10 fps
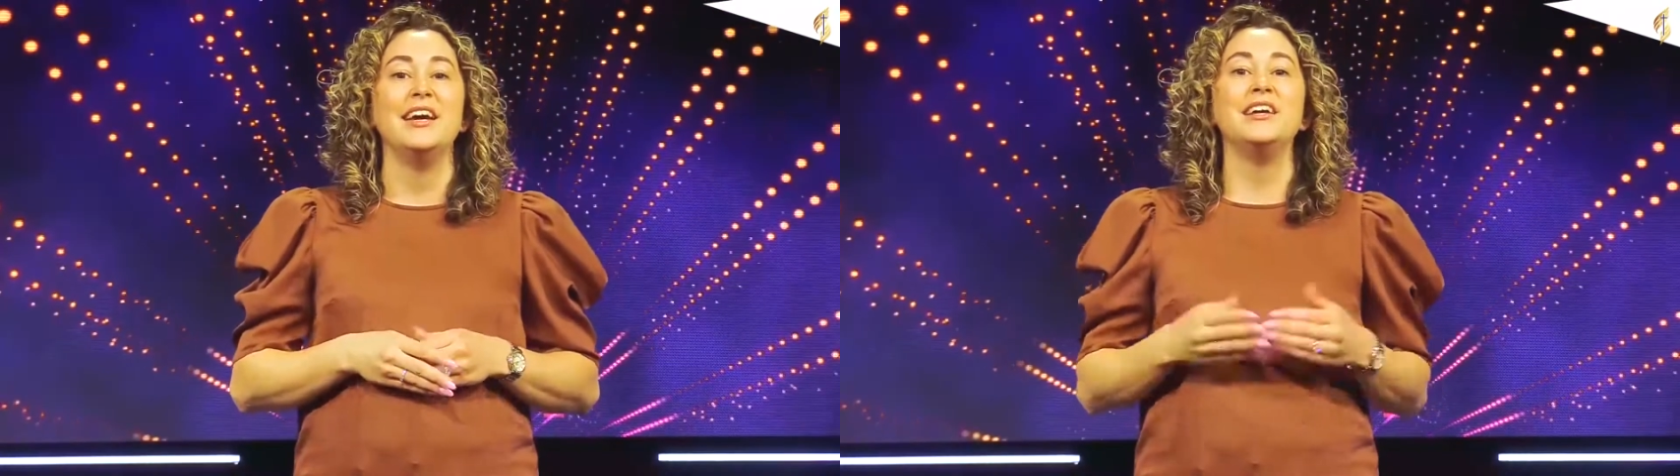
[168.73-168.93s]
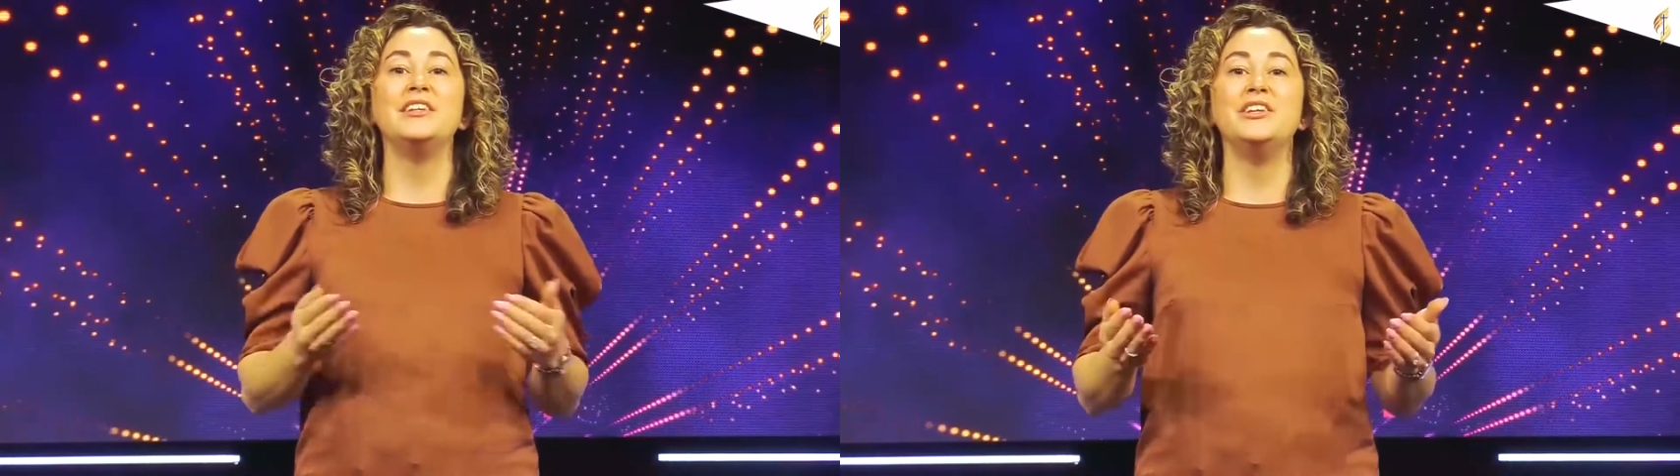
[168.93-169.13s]

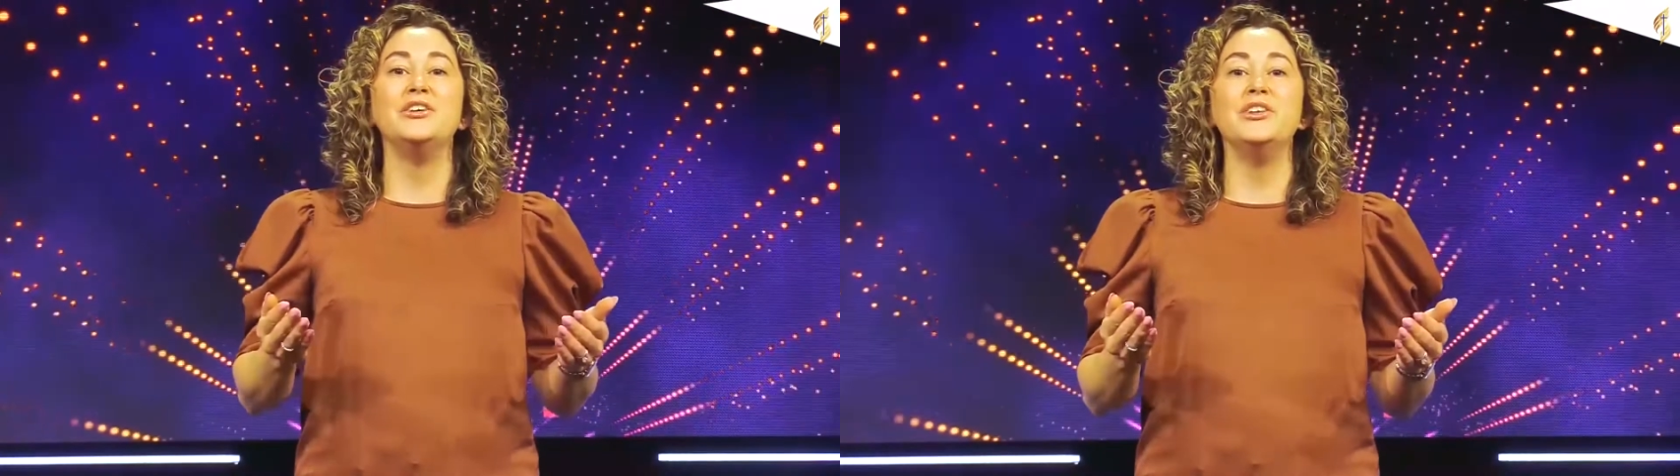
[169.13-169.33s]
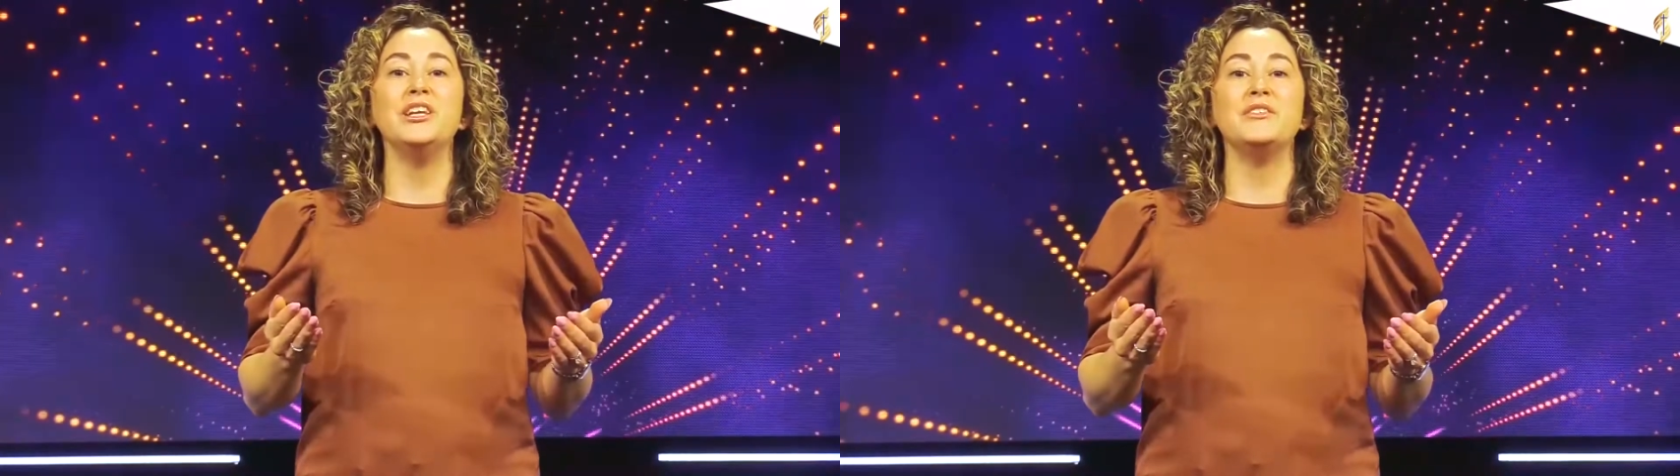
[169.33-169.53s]
In the
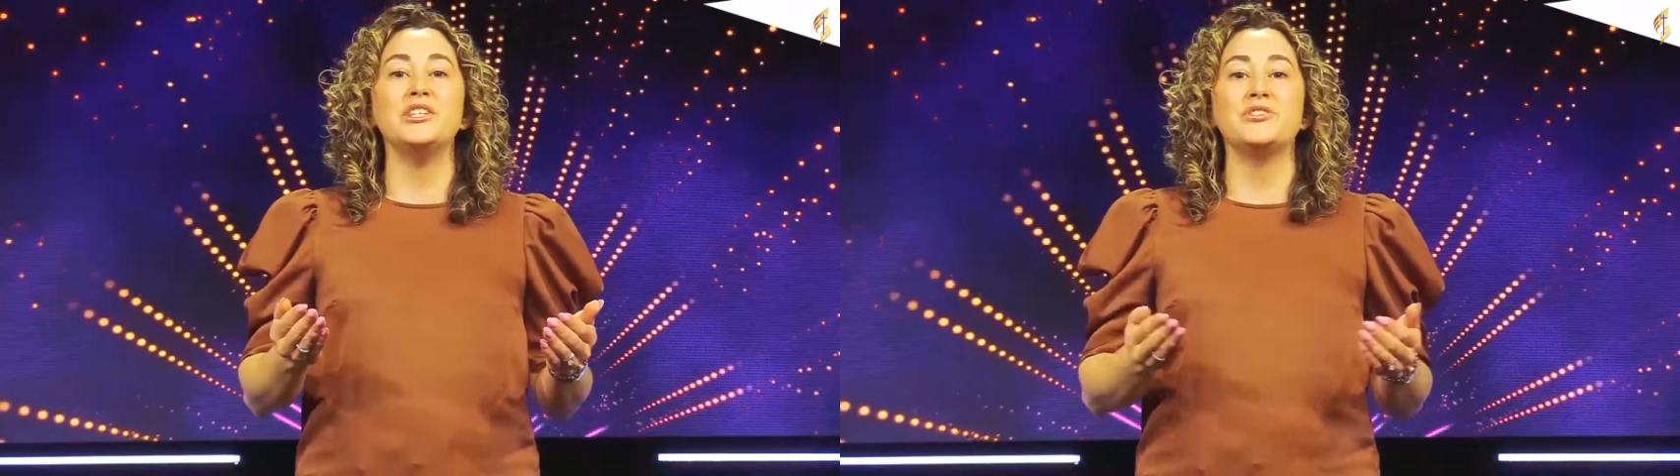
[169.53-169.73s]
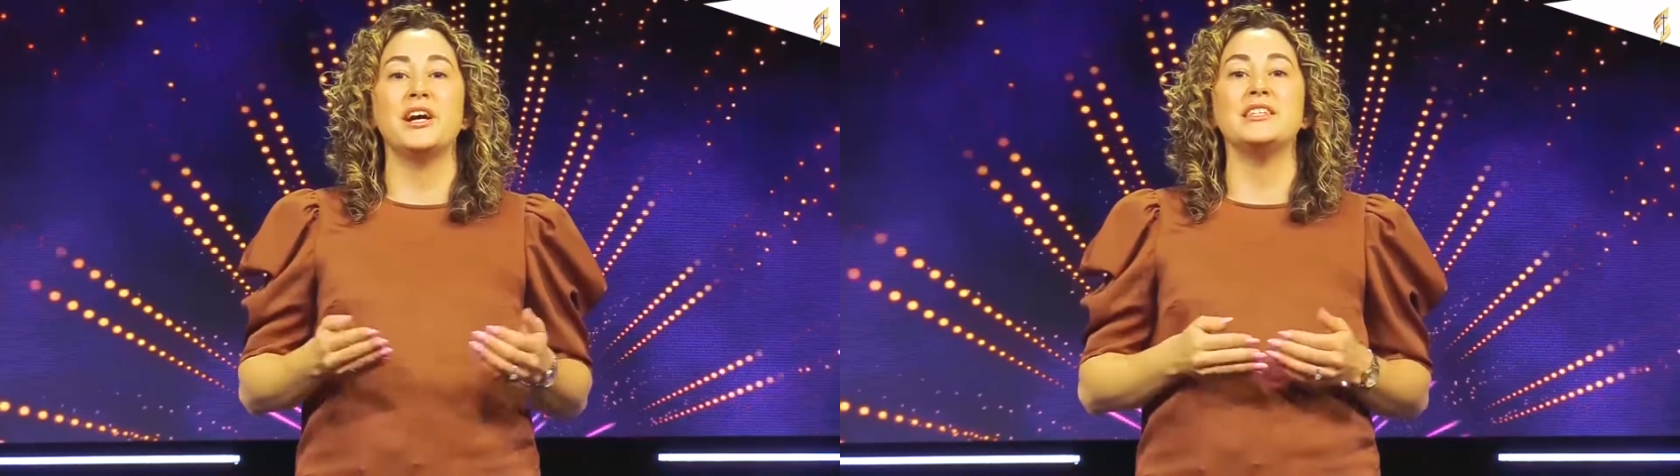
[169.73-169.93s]
New
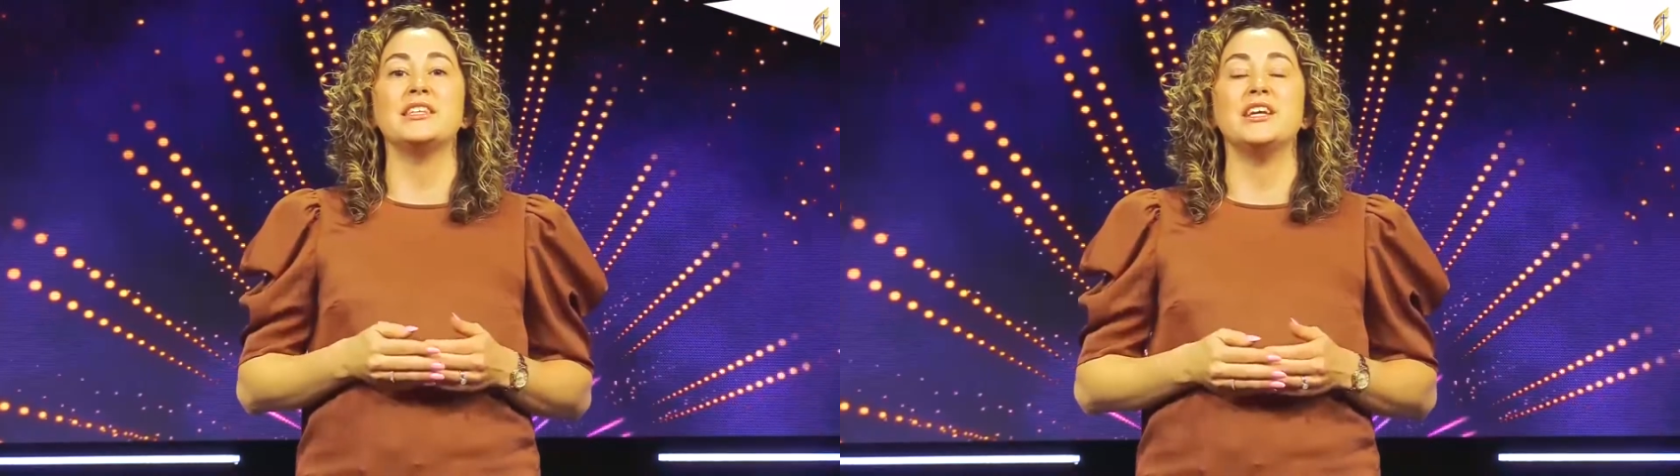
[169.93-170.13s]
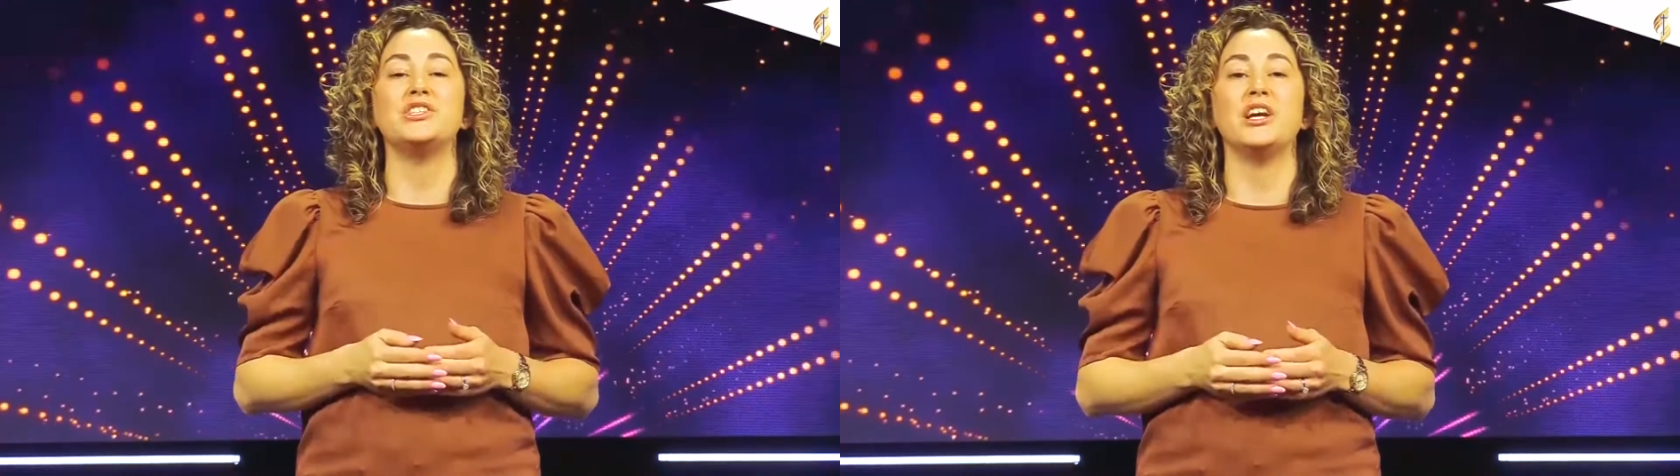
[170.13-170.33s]
Living
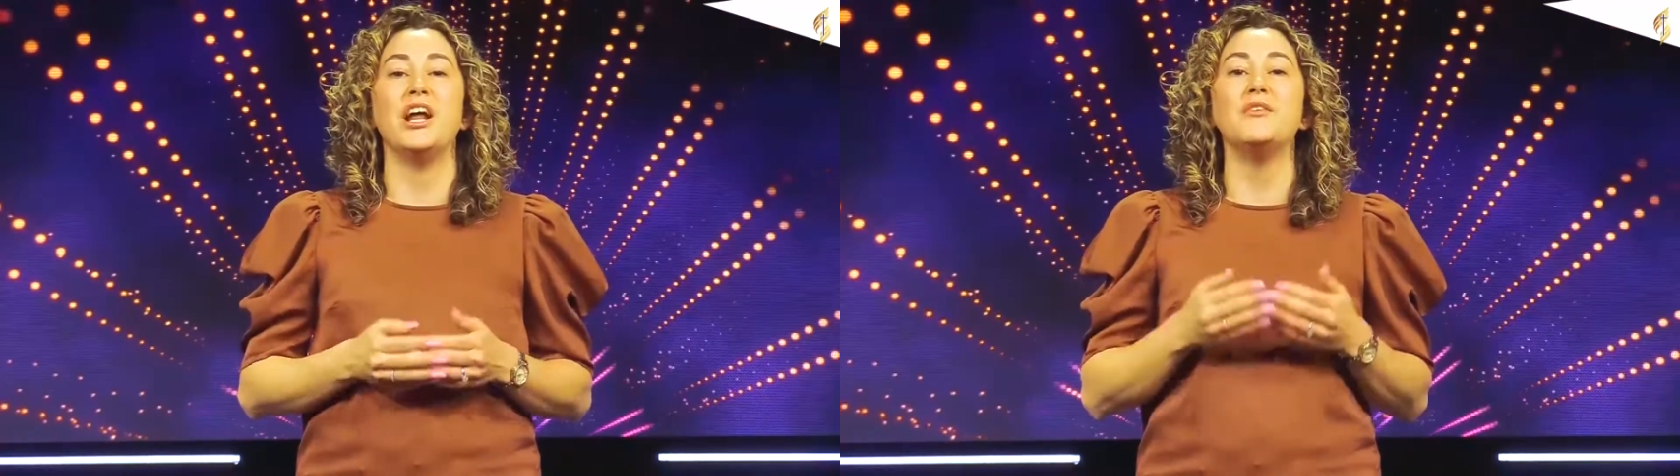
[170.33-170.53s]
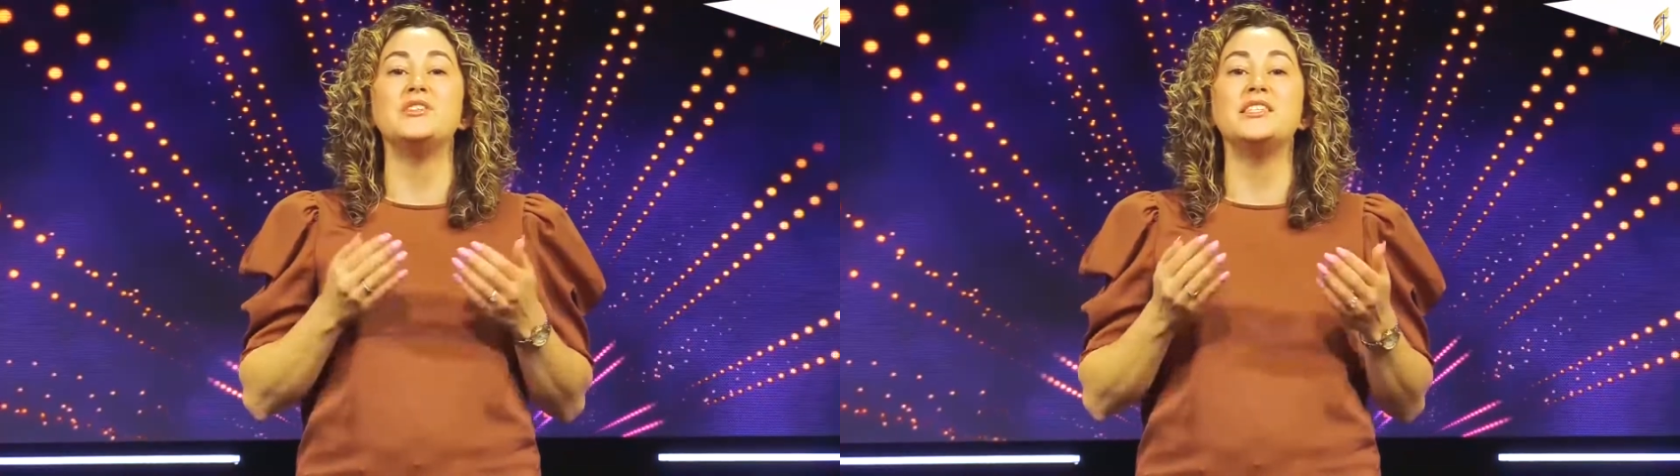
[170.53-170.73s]
Translation
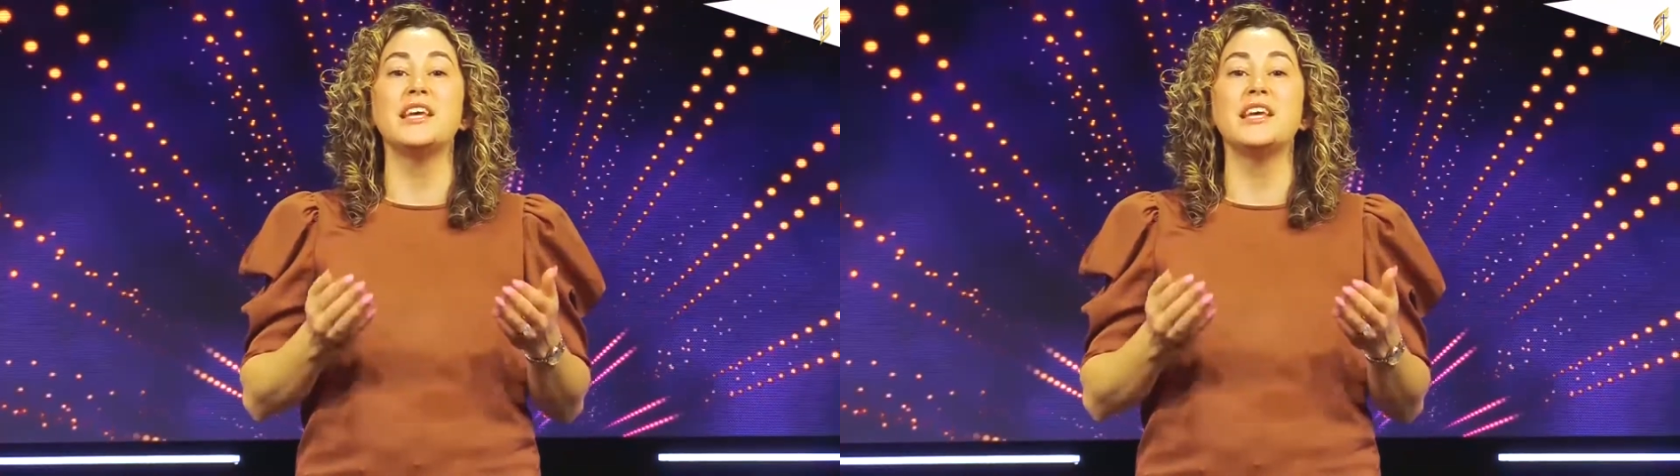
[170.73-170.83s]
of